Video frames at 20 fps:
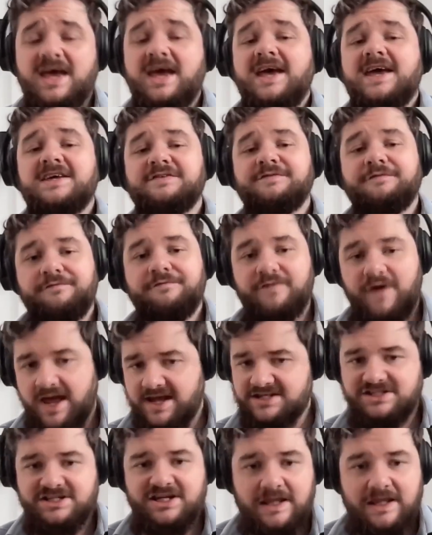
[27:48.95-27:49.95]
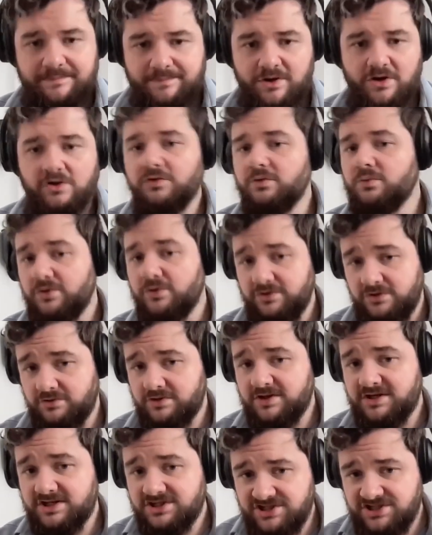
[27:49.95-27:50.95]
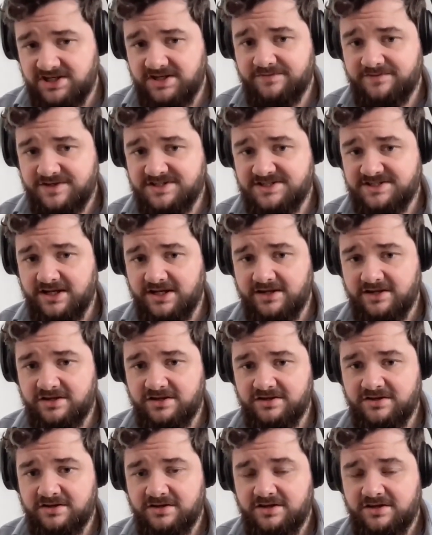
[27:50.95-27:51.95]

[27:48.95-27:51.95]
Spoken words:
is vastly beyond what you can achieve in silicon.